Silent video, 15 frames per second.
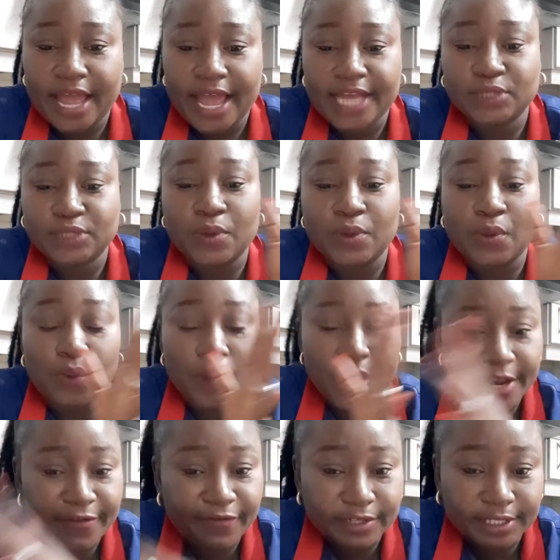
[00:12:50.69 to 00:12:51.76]
as we
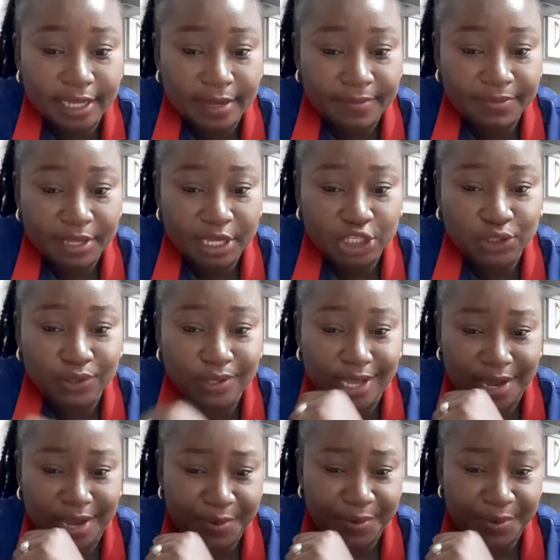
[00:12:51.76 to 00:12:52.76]
wait for something to get